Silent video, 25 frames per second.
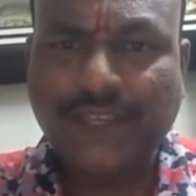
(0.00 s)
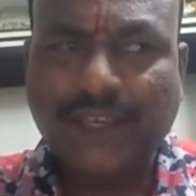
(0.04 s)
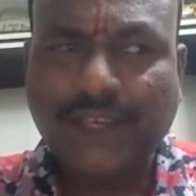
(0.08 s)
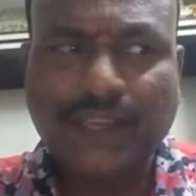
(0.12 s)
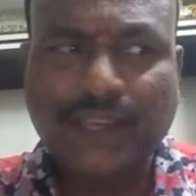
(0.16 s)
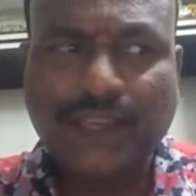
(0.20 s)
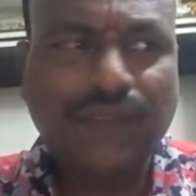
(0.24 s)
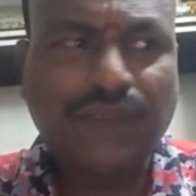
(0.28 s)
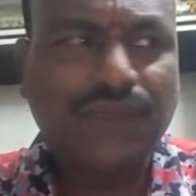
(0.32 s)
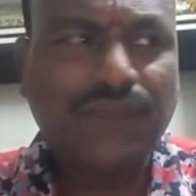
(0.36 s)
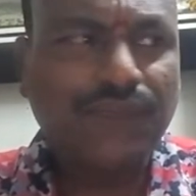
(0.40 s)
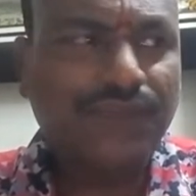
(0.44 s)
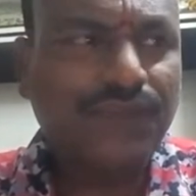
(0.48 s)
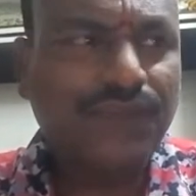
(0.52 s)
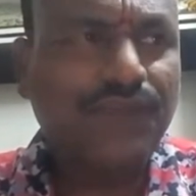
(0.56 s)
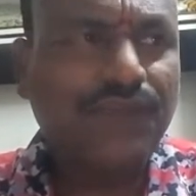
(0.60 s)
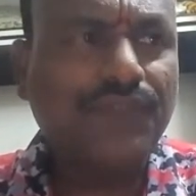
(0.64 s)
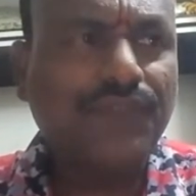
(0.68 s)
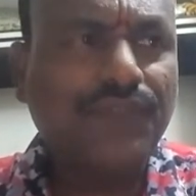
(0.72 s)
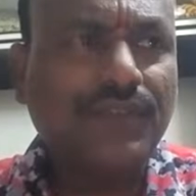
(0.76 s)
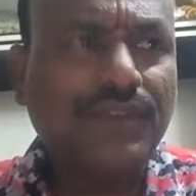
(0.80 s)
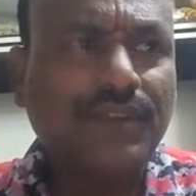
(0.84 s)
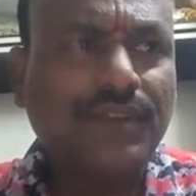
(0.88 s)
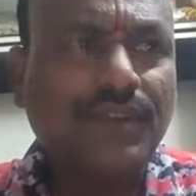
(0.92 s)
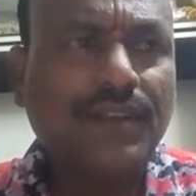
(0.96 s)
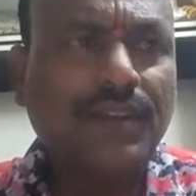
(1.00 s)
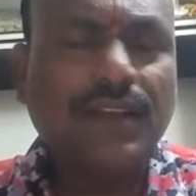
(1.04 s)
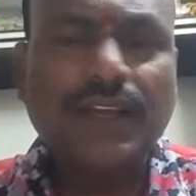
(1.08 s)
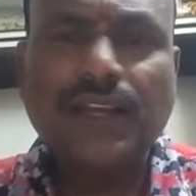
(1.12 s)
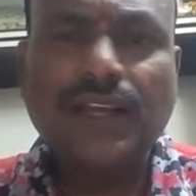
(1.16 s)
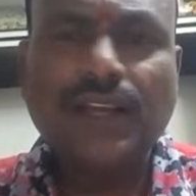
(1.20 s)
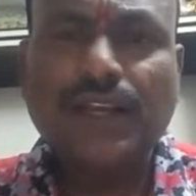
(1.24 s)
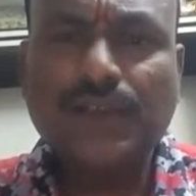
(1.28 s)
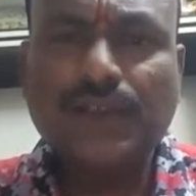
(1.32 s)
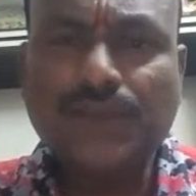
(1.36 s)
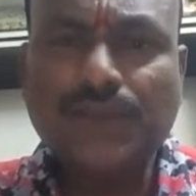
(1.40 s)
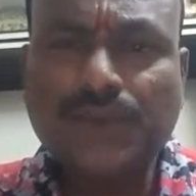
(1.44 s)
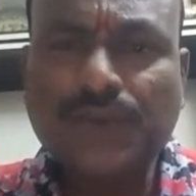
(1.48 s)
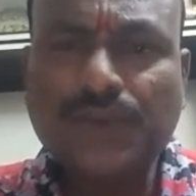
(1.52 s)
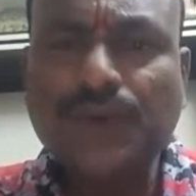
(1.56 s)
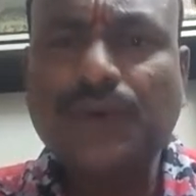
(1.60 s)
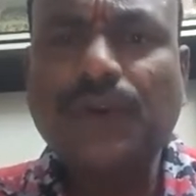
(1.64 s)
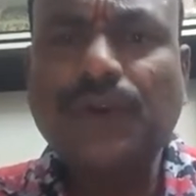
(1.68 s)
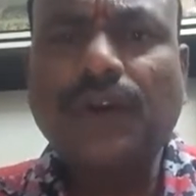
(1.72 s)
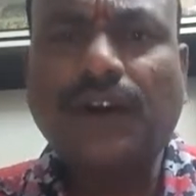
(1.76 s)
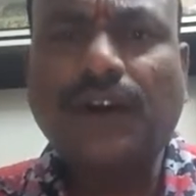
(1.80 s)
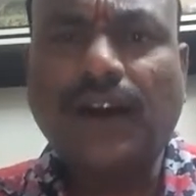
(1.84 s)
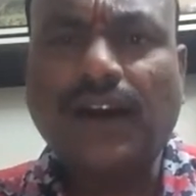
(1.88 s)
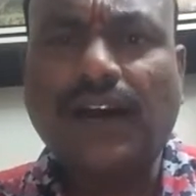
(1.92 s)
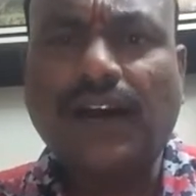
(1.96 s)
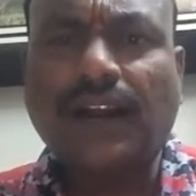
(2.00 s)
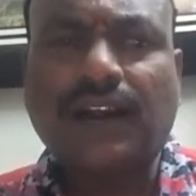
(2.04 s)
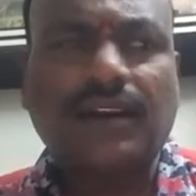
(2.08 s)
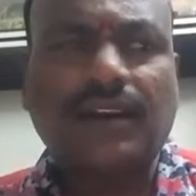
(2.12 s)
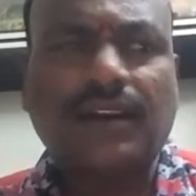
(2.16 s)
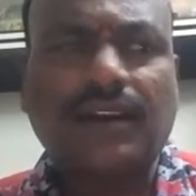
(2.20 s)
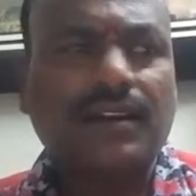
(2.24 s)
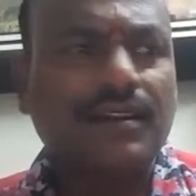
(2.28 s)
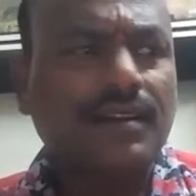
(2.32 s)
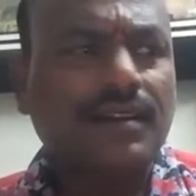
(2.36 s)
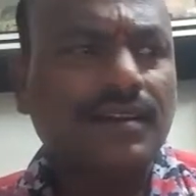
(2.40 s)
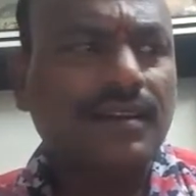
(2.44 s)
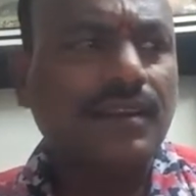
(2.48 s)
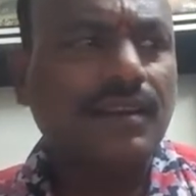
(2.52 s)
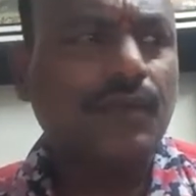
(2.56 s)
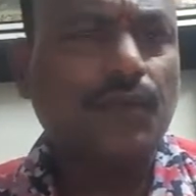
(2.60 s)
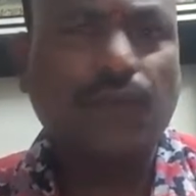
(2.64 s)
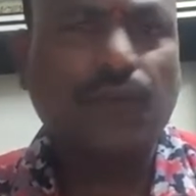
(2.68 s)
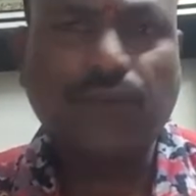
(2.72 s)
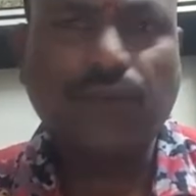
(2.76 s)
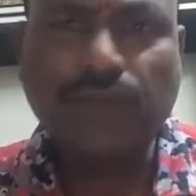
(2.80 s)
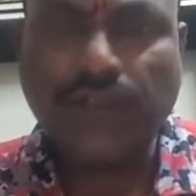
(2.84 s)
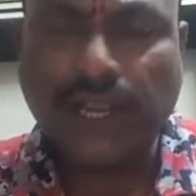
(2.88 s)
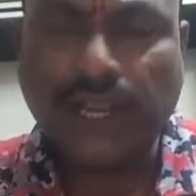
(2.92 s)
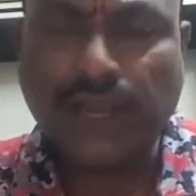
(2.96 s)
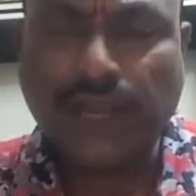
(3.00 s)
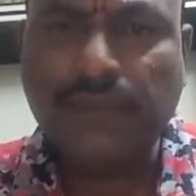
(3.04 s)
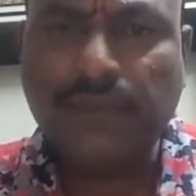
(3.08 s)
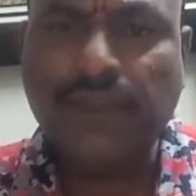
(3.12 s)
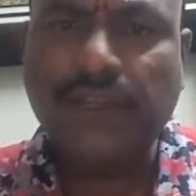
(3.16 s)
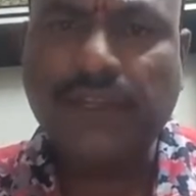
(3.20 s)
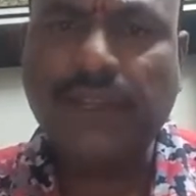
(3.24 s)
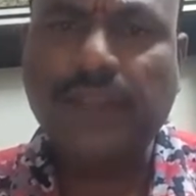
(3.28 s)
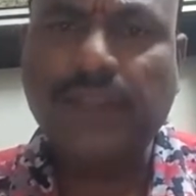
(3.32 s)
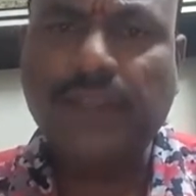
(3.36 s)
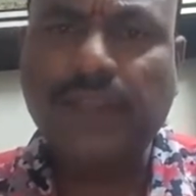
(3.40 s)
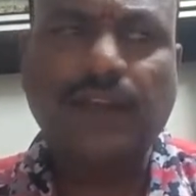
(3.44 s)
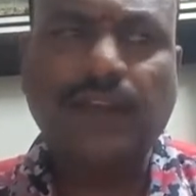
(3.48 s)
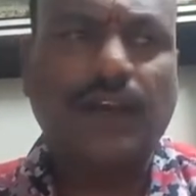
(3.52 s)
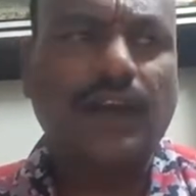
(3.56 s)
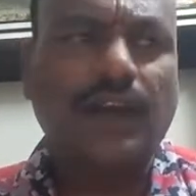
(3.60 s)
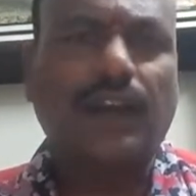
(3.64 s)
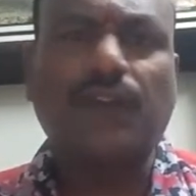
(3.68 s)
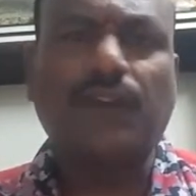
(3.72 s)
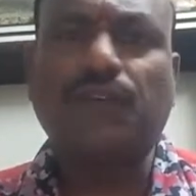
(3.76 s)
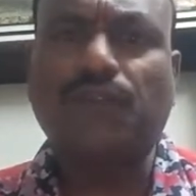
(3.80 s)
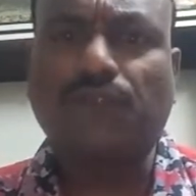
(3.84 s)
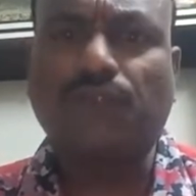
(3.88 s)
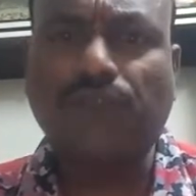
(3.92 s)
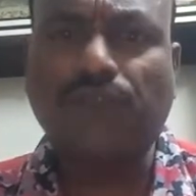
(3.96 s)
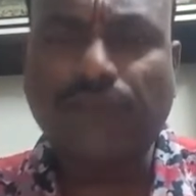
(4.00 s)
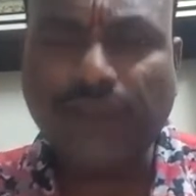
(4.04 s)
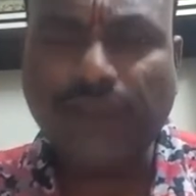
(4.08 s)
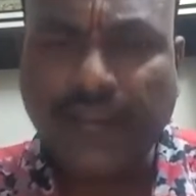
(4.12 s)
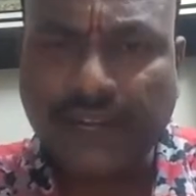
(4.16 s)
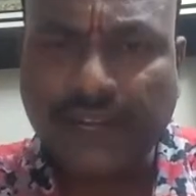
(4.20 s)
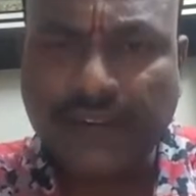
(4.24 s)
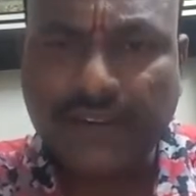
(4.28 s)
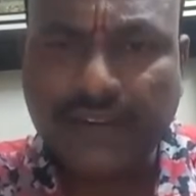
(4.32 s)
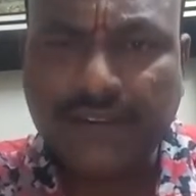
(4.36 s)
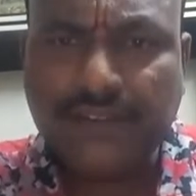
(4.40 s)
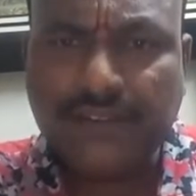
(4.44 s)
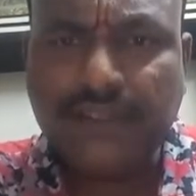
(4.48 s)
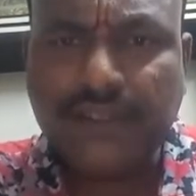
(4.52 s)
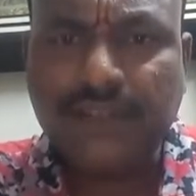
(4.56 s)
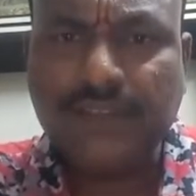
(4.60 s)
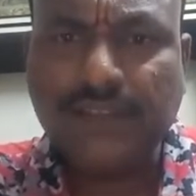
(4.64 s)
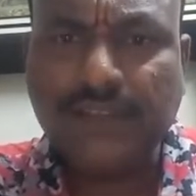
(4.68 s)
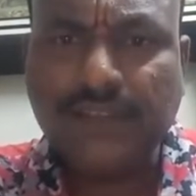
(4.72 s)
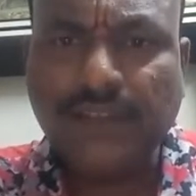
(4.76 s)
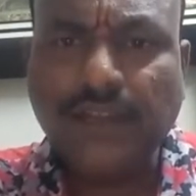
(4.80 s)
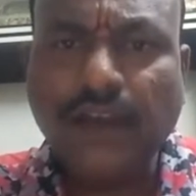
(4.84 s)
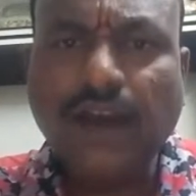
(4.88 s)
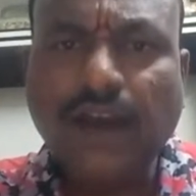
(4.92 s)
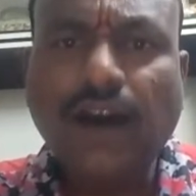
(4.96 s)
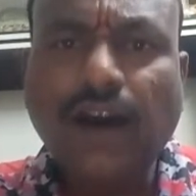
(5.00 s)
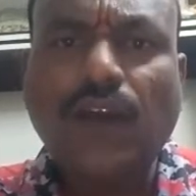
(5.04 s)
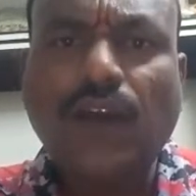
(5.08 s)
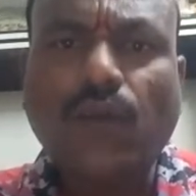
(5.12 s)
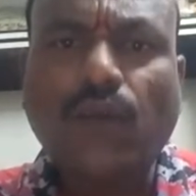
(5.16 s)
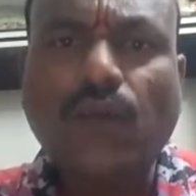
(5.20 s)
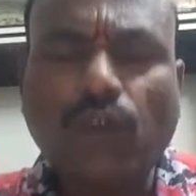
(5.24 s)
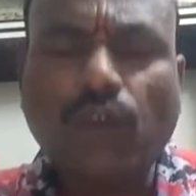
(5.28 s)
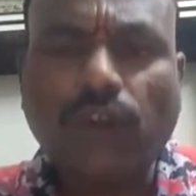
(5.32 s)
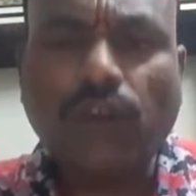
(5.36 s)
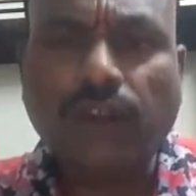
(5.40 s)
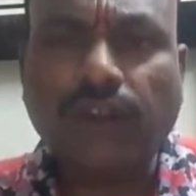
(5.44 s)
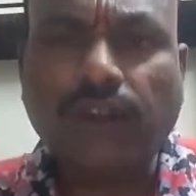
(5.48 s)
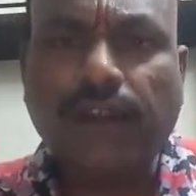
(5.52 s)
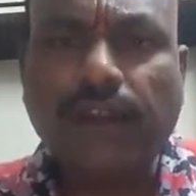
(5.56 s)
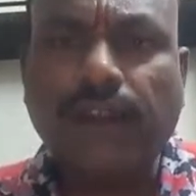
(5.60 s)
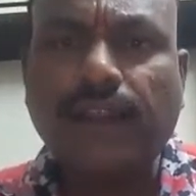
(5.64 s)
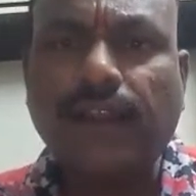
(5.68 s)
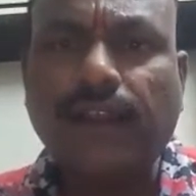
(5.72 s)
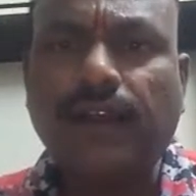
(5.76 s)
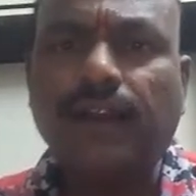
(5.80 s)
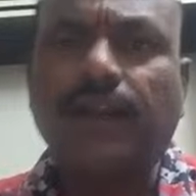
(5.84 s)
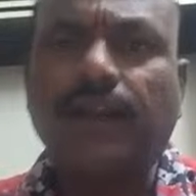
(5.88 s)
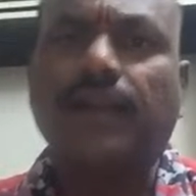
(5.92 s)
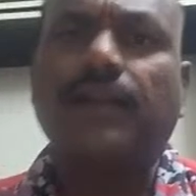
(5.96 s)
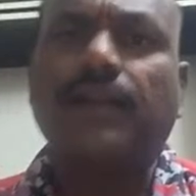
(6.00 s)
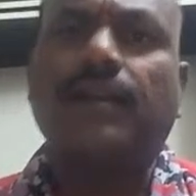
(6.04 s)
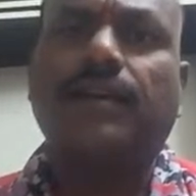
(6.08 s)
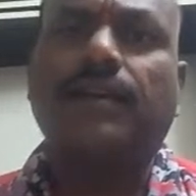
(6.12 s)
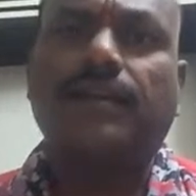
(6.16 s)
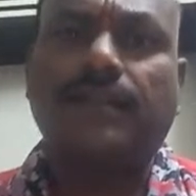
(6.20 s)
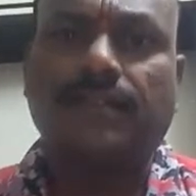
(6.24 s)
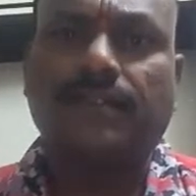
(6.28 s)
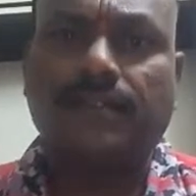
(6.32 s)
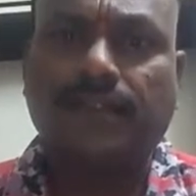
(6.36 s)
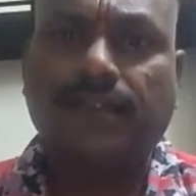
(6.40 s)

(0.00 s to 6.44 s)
If you or your family or your friends are wandering